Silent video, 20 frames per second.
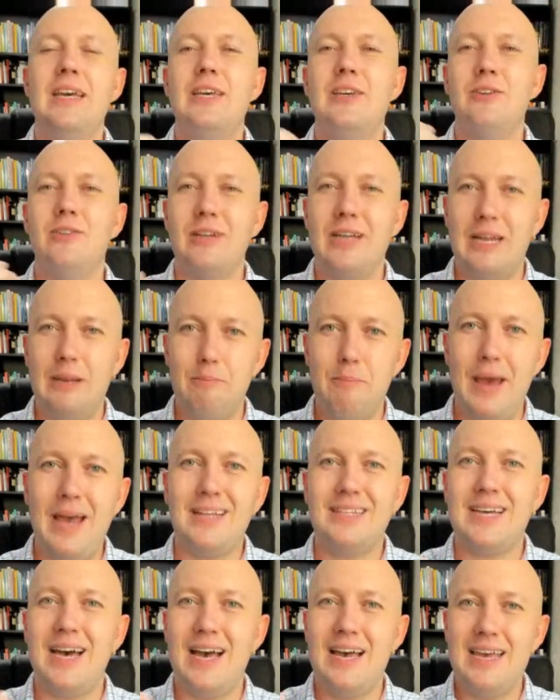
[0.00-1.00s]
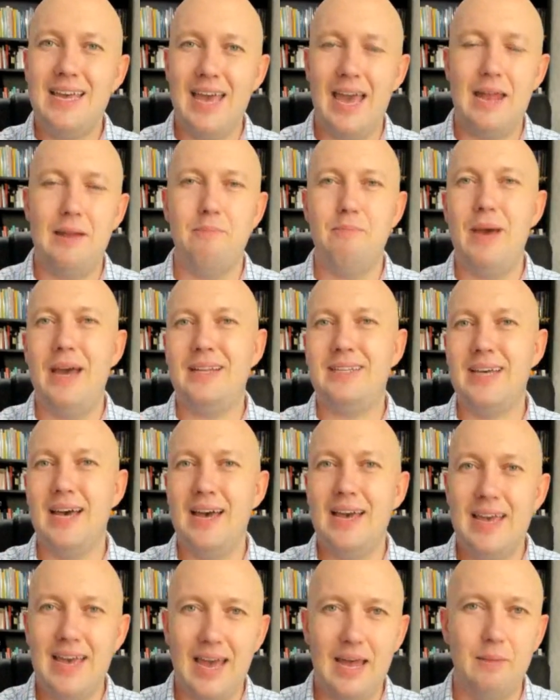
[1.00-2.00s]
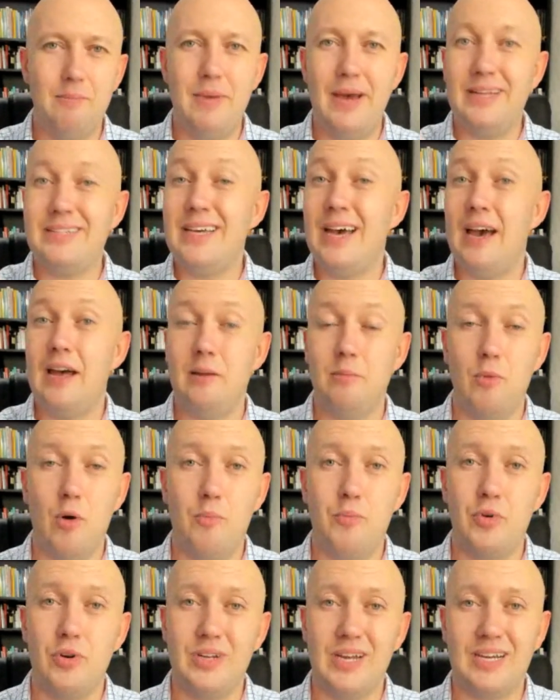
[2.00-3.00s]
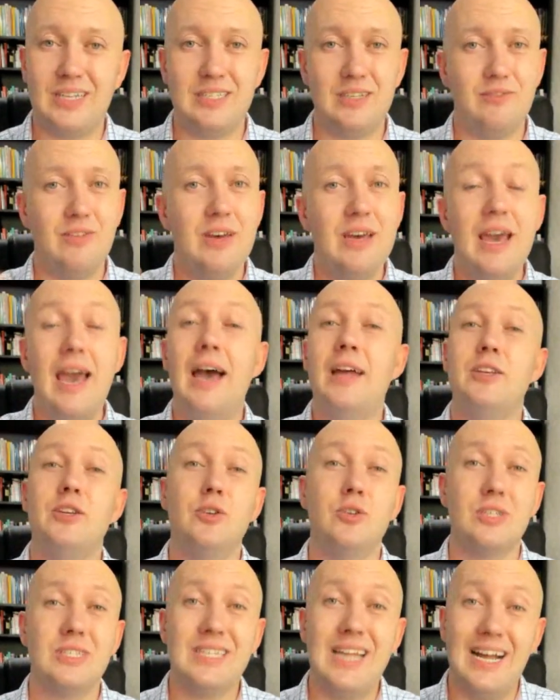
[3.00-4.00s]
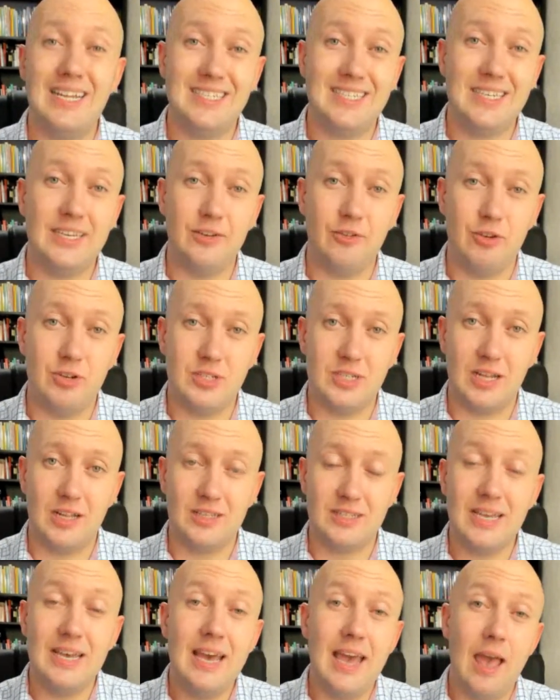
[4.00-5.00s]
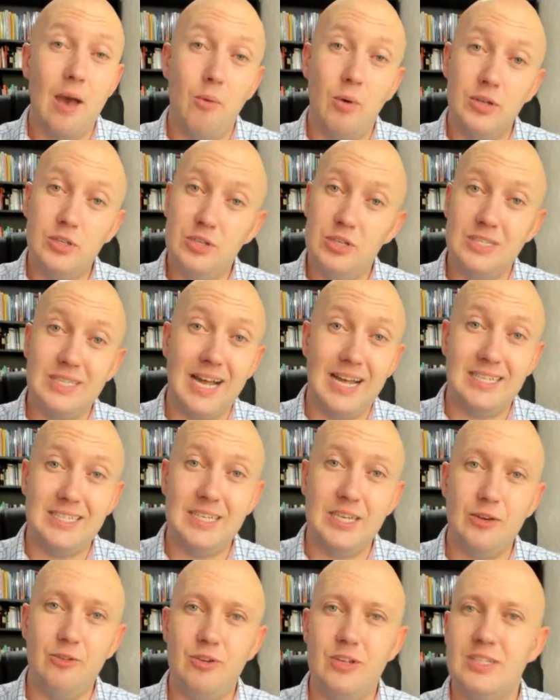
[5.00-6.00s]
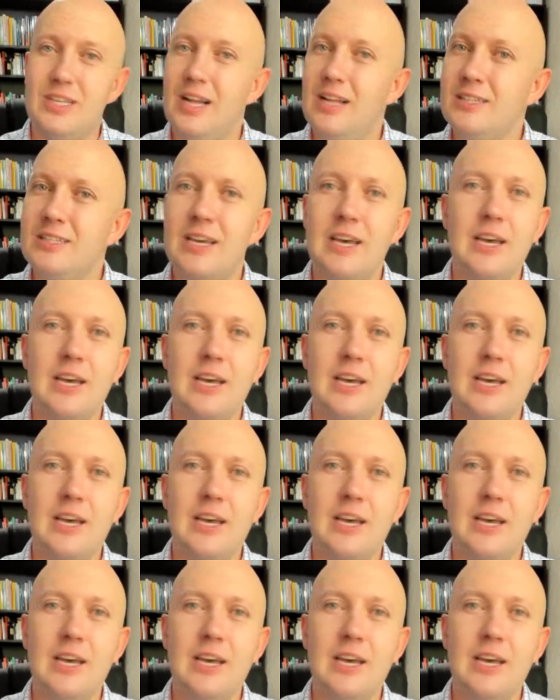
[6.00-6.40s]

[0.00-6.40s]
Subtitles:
you'll get better and better and better and more productive, and you'll start seeing results. And once you start seeing results,